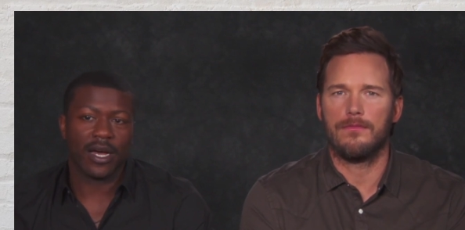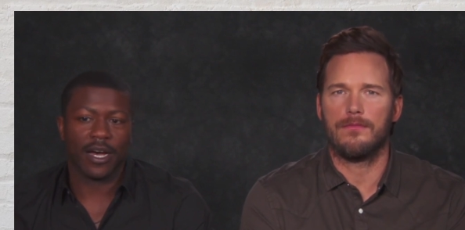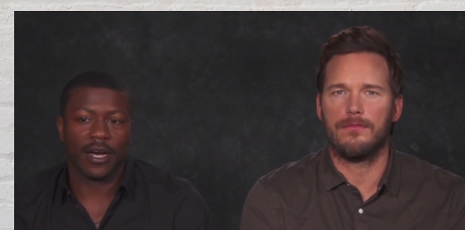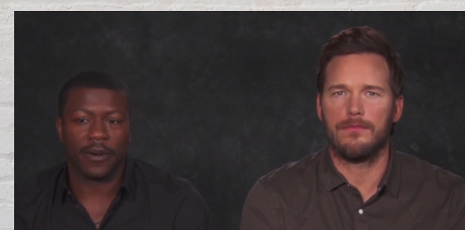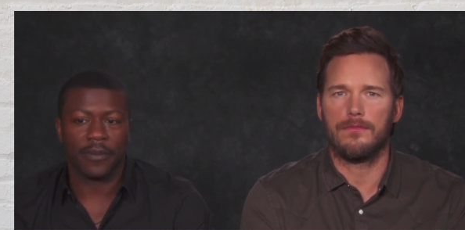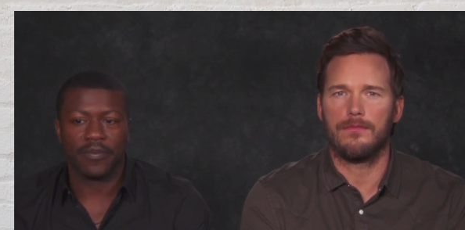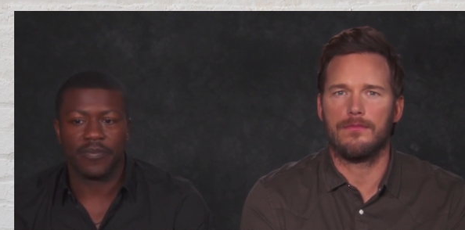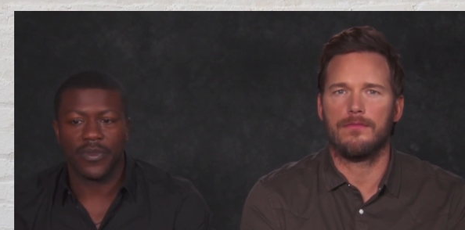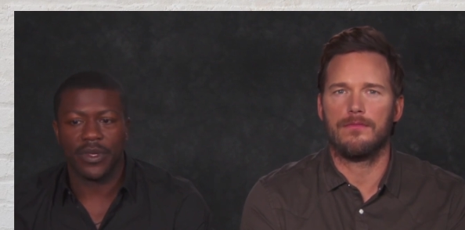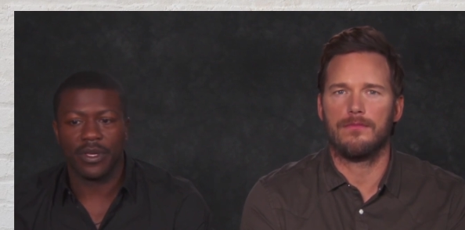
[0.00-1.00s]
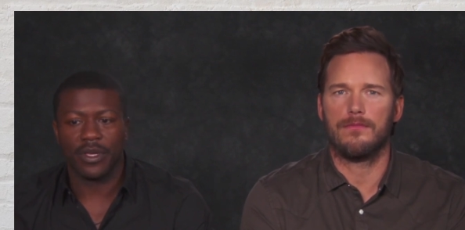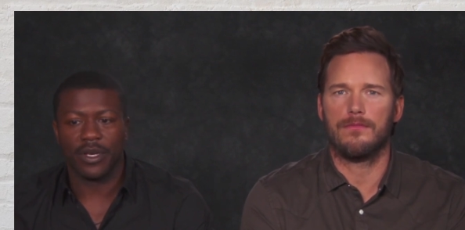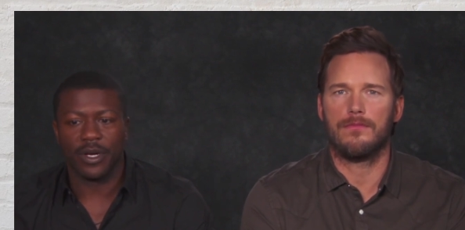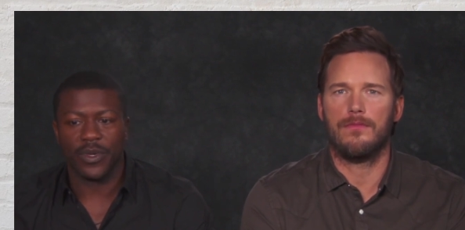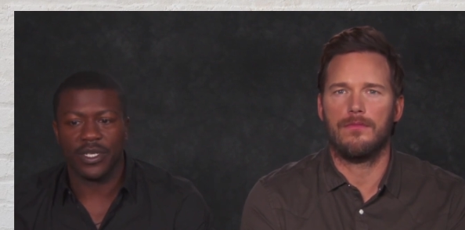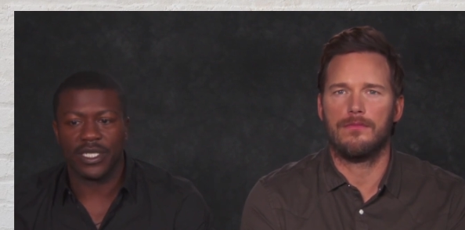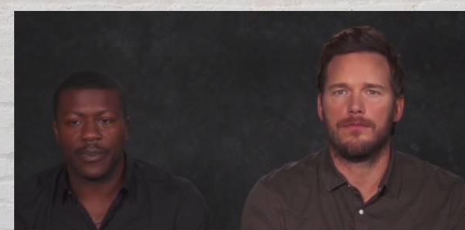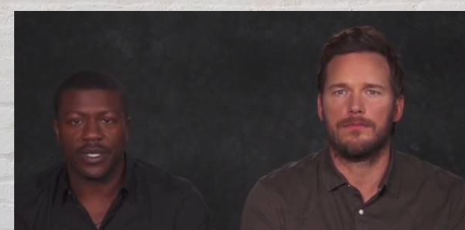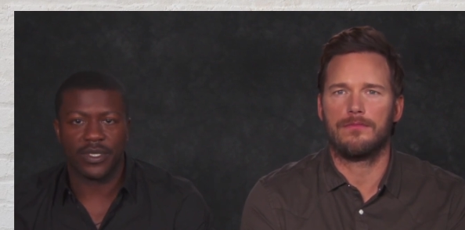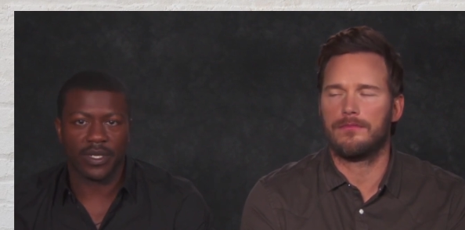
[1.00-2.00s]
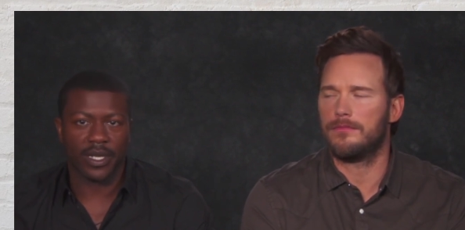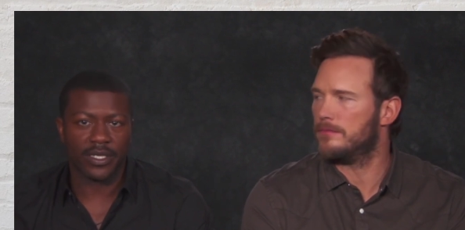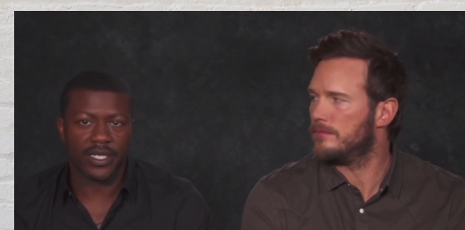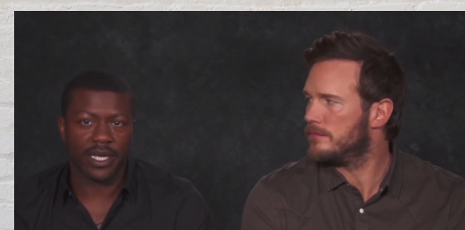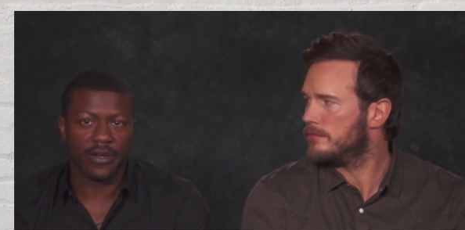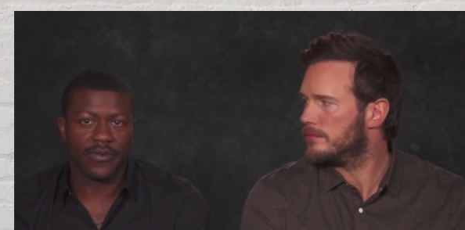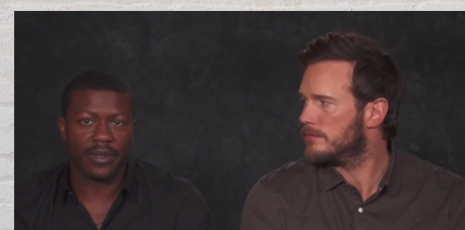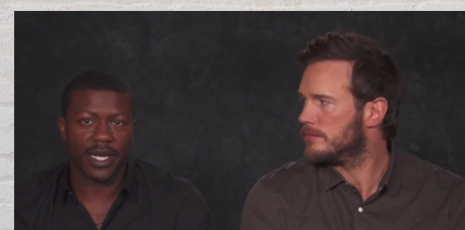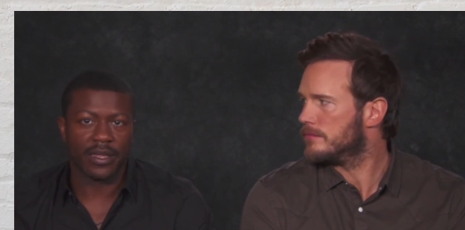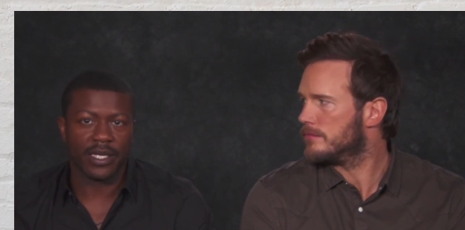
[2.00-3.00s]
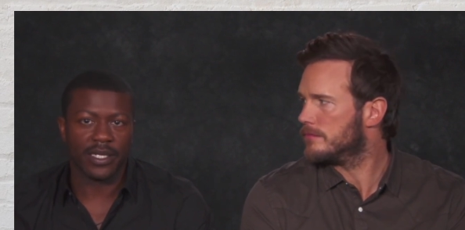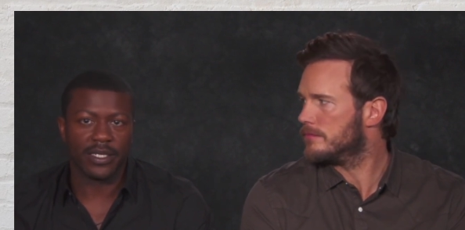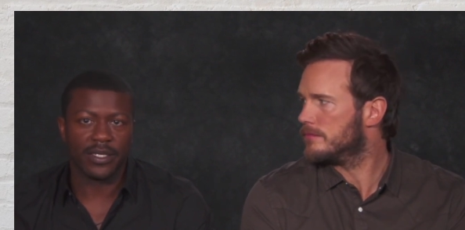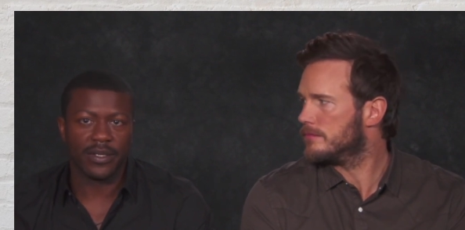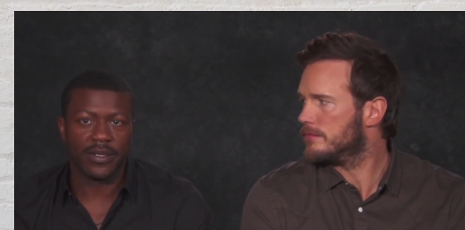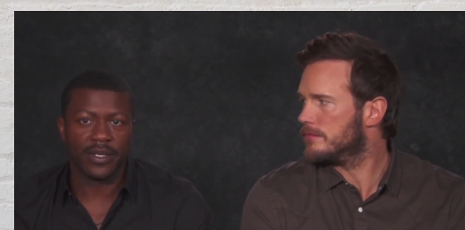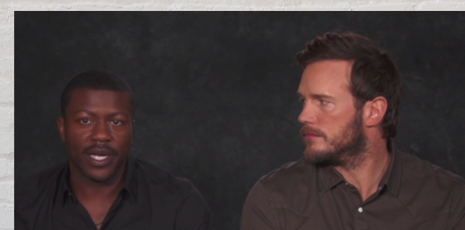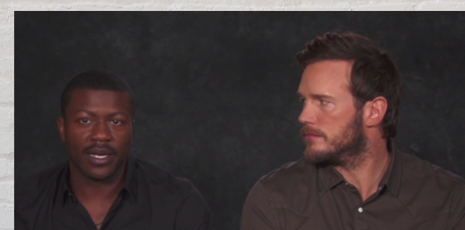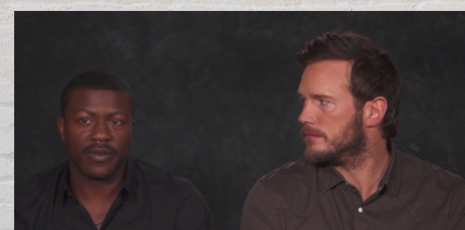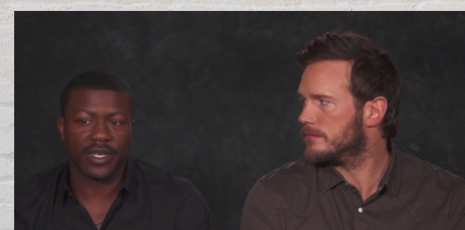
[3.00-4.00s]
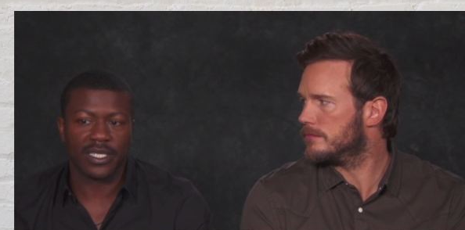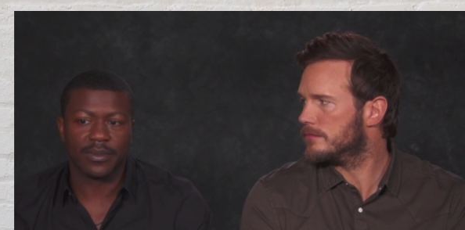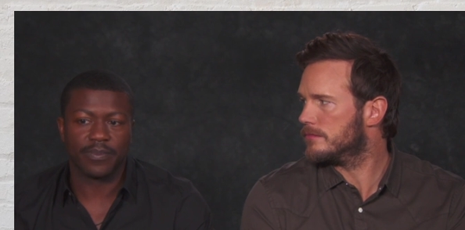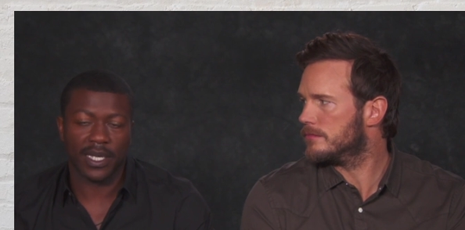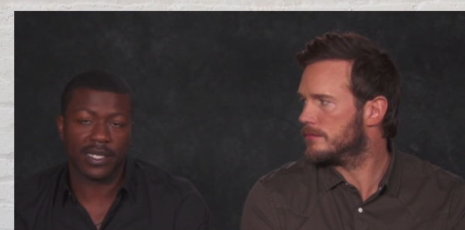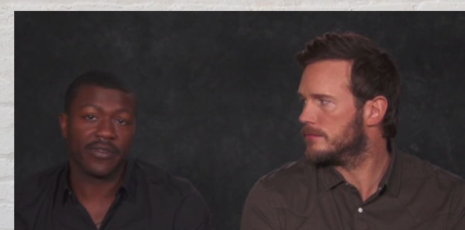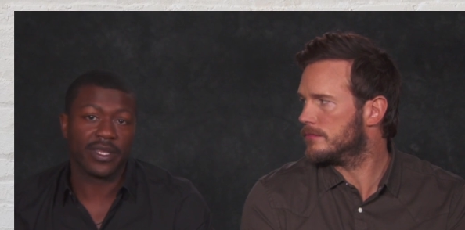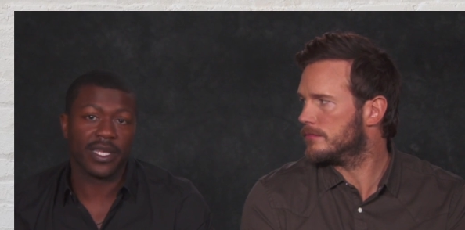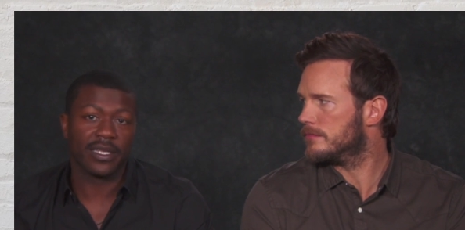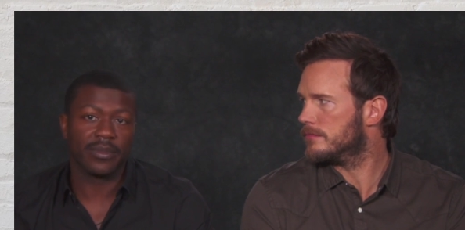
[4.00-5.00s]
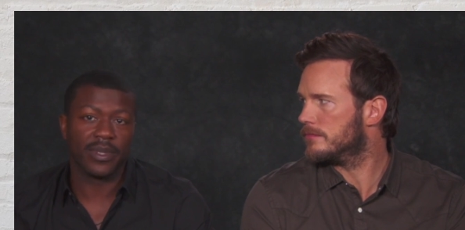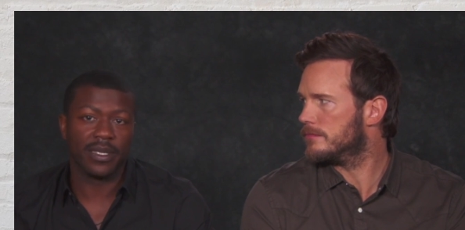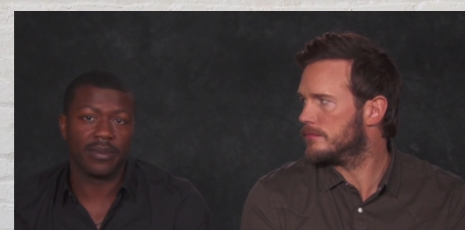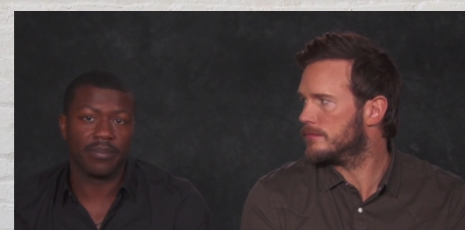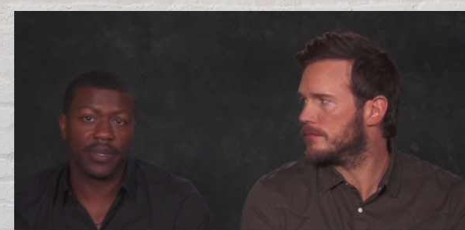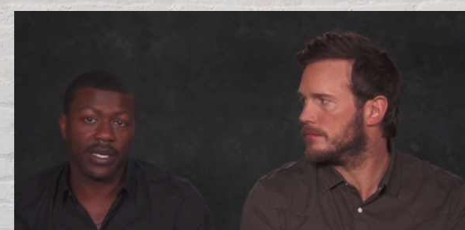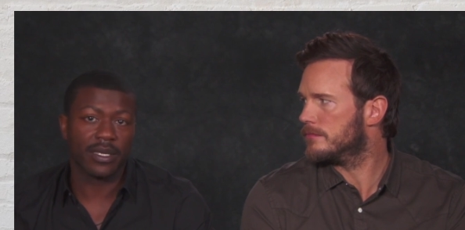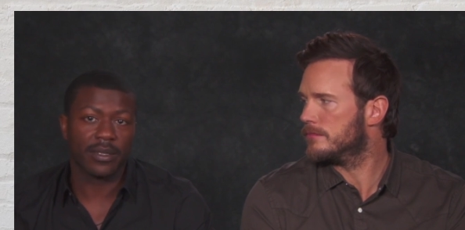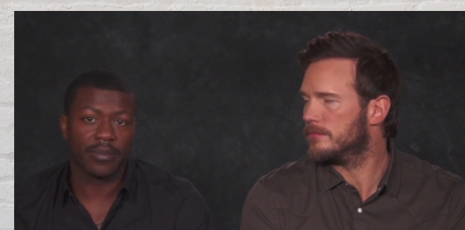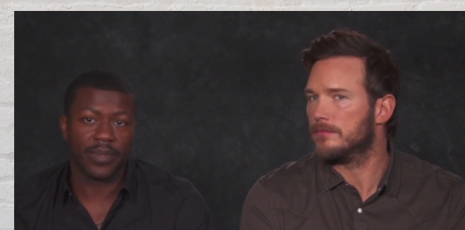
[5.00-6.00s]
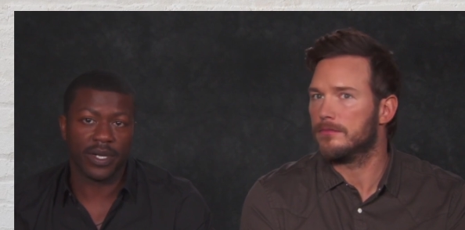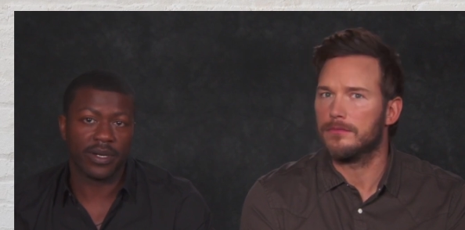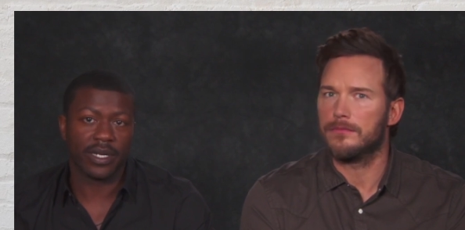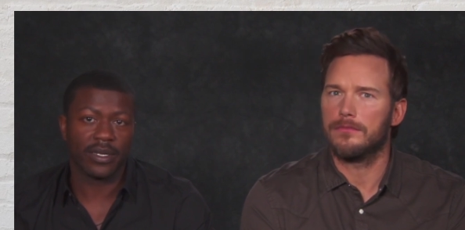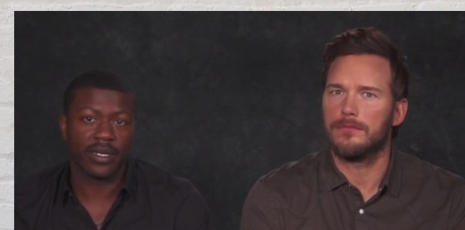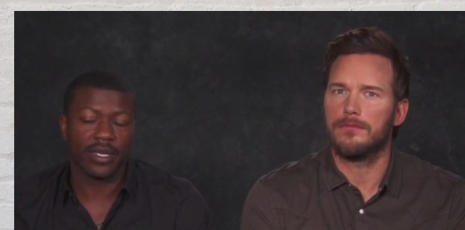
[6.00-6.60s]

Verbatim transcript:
Speaker 1: um, you, you, know, when you step onto a large scale film like this, you, you kind of expect everything to be big, period.